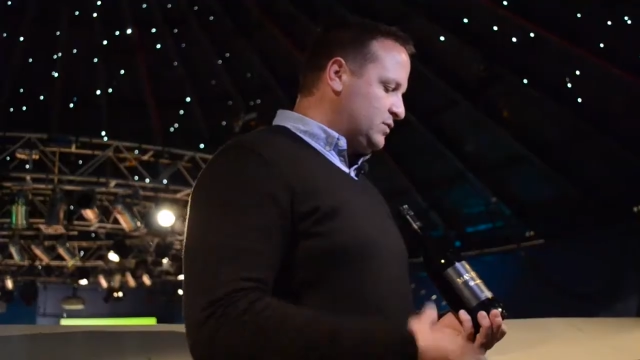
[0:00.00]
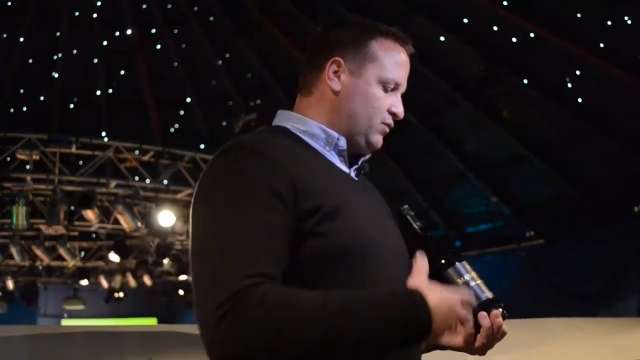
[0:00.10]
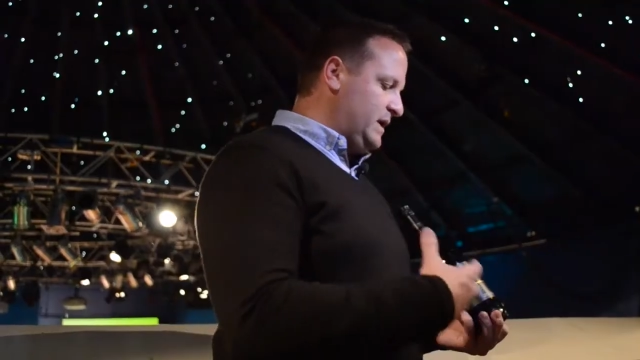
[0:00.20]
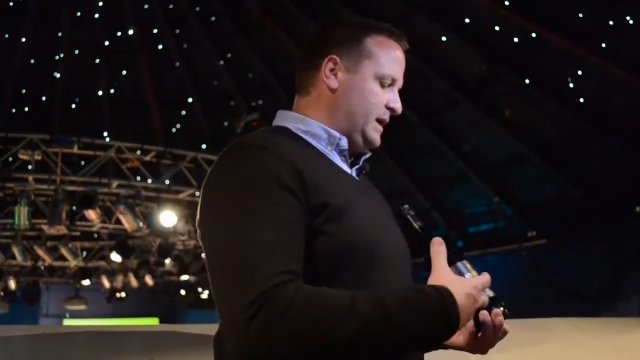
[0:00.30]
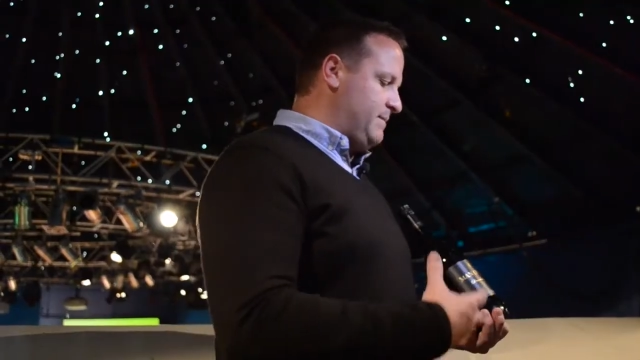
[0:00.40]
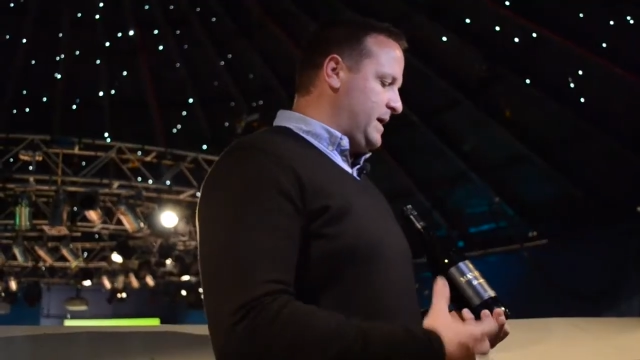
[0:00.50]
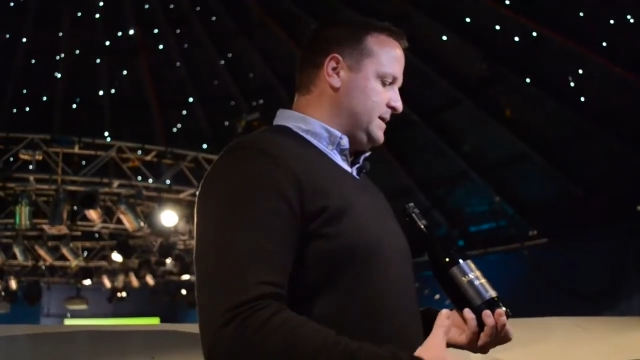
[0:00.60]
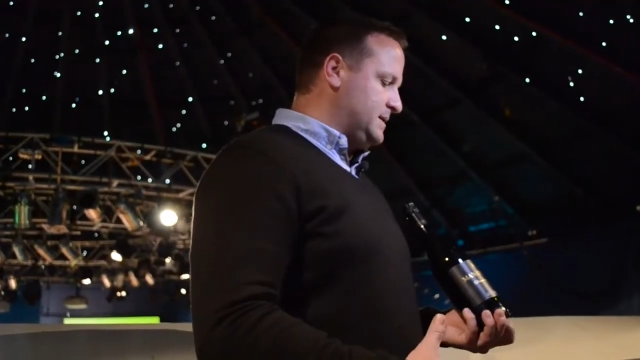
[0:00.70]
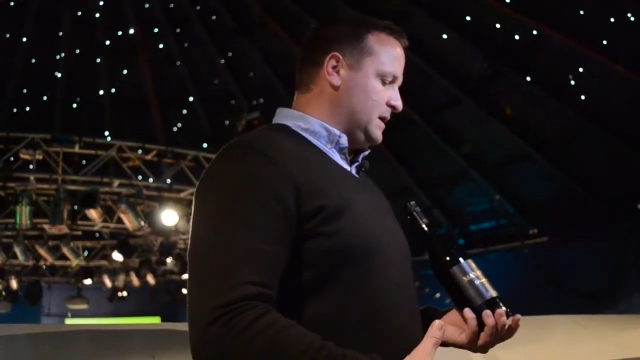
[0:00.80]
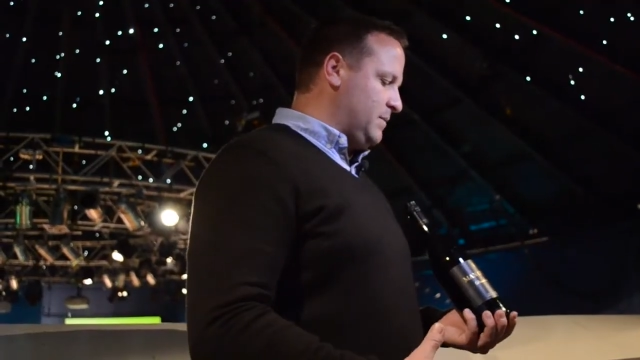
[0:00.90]
What's really
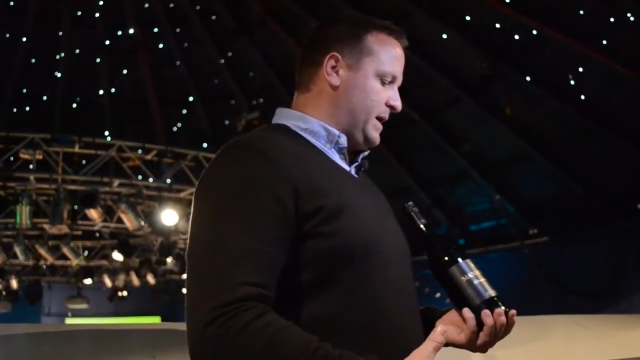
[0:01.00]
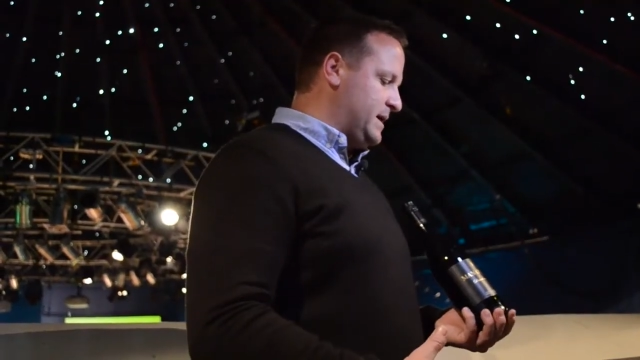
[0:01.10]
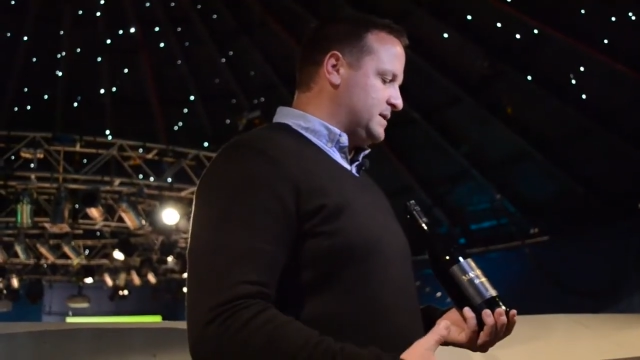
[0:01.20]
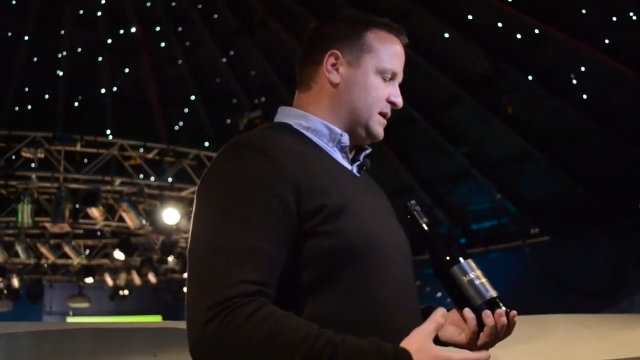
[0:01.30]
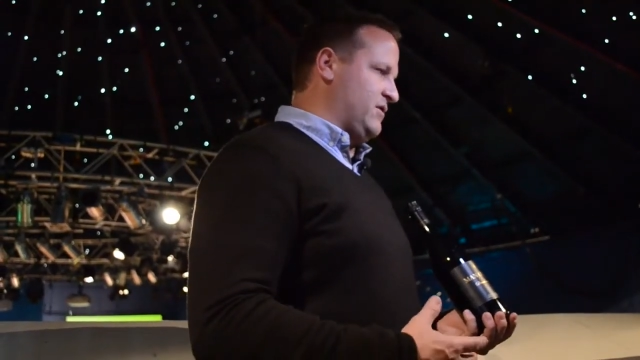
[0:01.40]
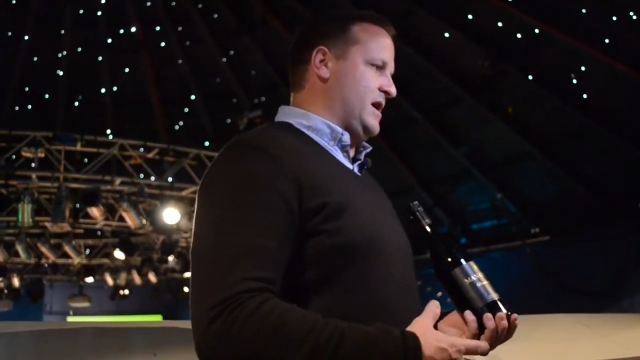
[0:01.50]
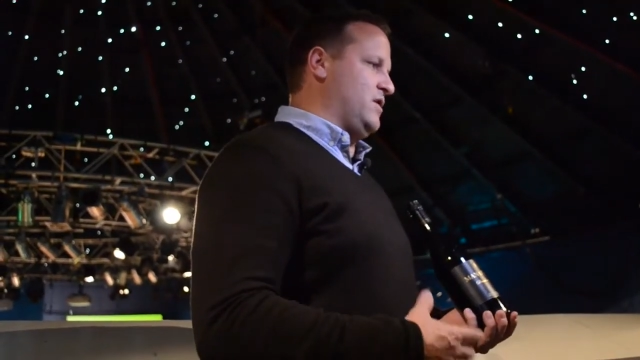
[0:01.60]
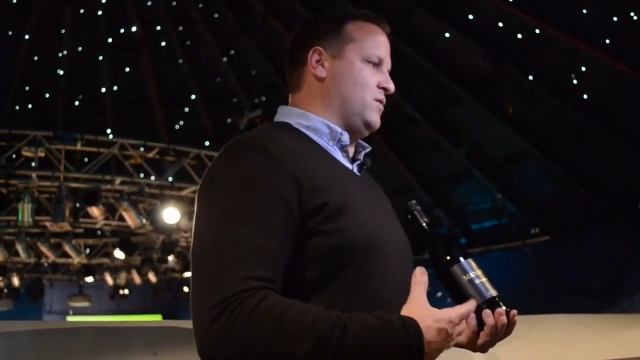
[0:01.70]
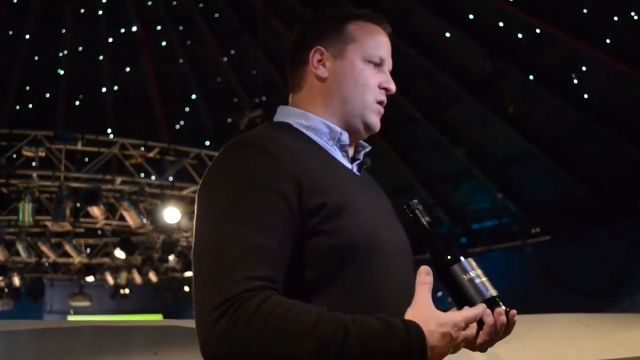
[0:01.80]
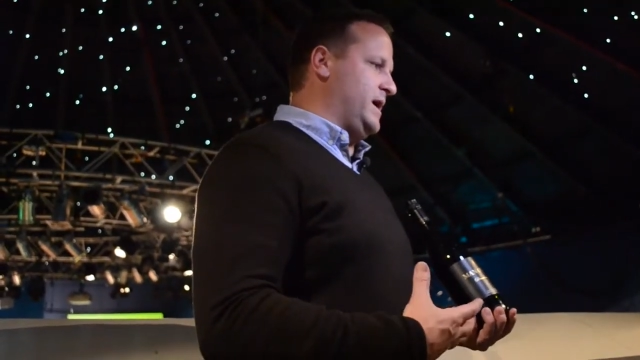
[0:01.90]
amazing about
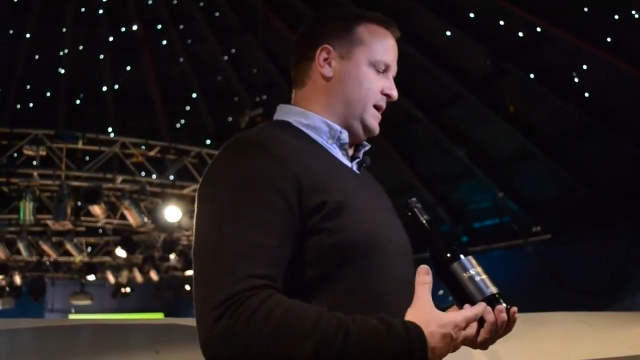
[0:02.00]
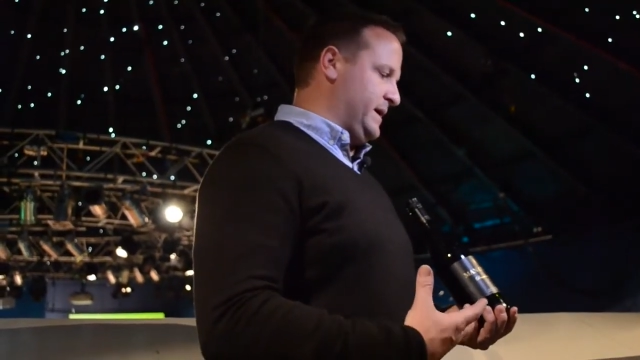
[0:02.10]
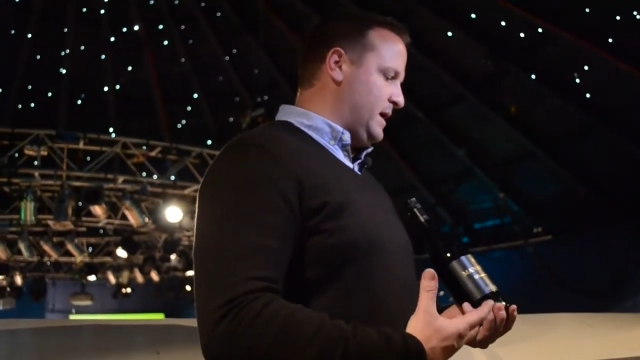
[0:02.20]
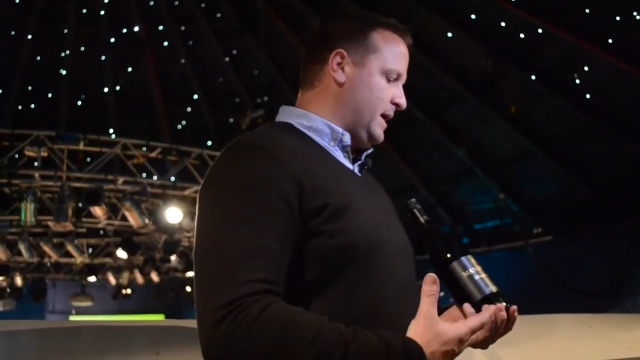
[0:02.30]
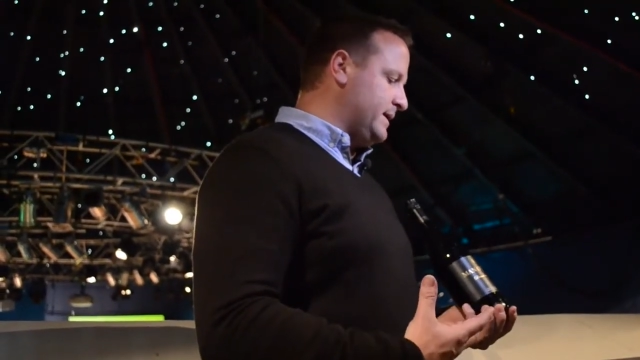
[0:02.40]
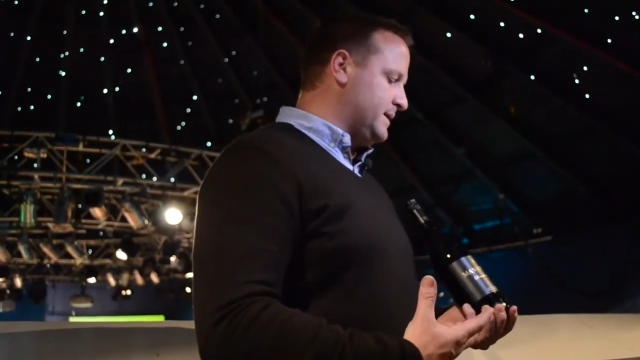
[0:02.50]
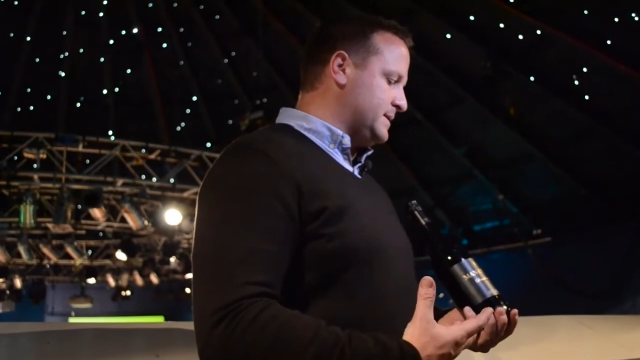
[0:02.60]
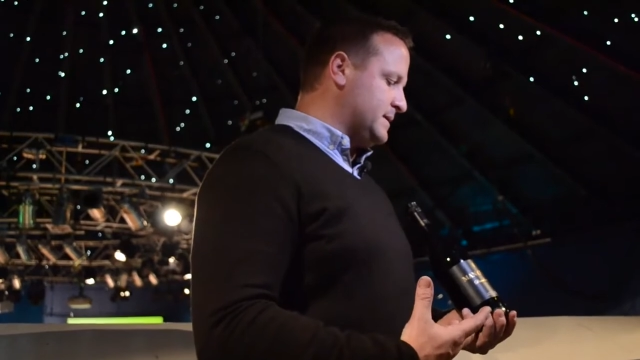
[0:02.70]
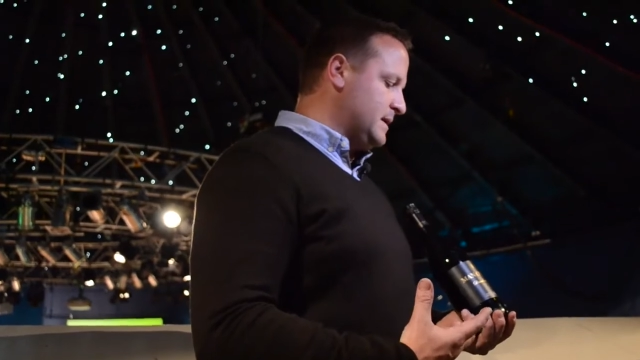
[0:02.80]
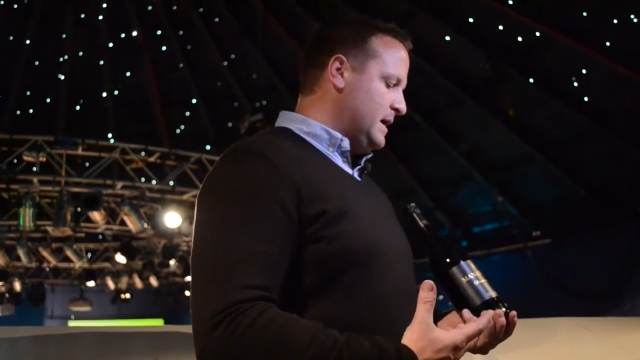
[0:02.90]
Syrah on Waiheke
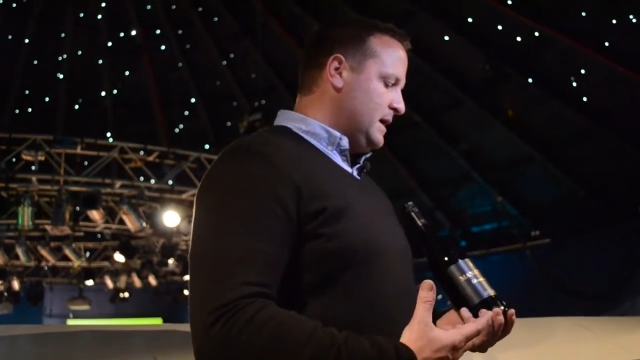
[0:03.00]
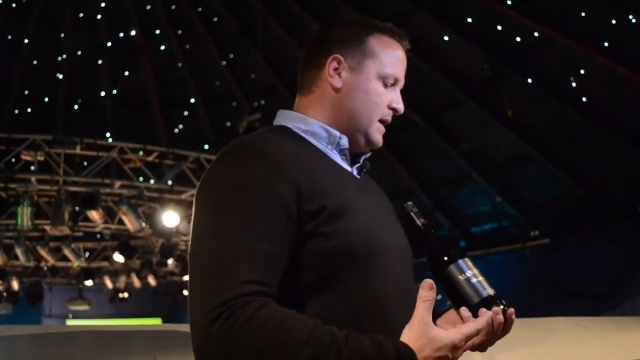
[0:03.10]
Island is